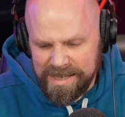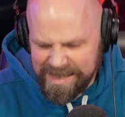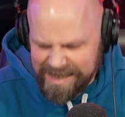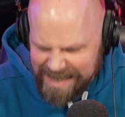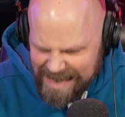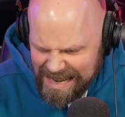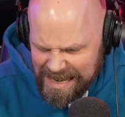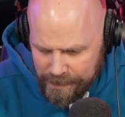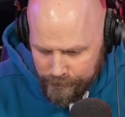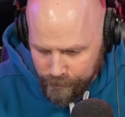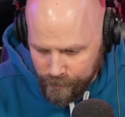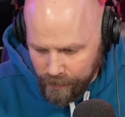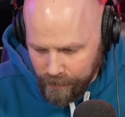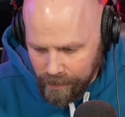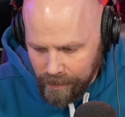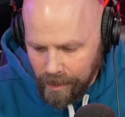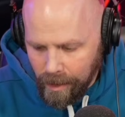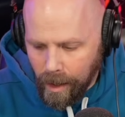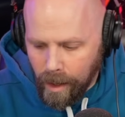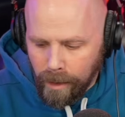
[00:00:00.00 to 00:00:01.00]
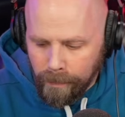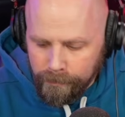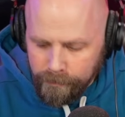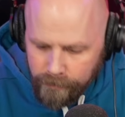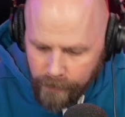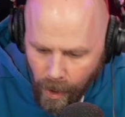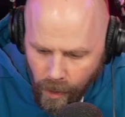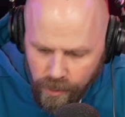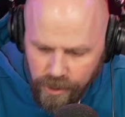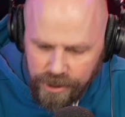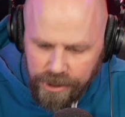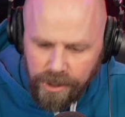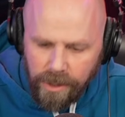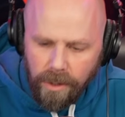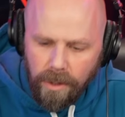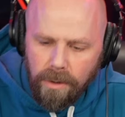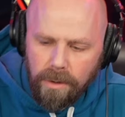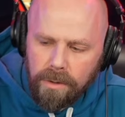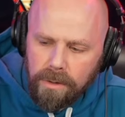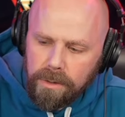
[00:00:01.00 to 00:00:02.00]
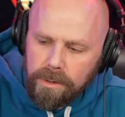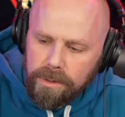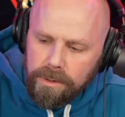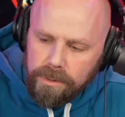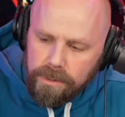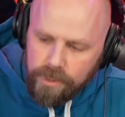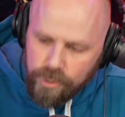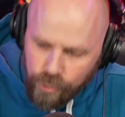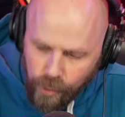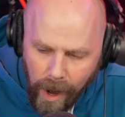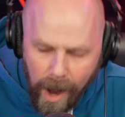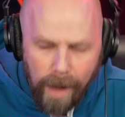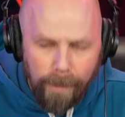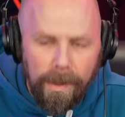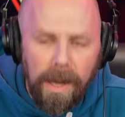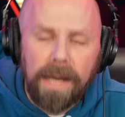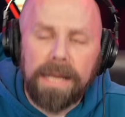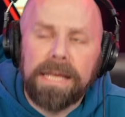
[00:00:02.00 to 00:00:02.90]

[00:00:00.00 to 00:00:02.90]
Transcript: deep emotional trauma,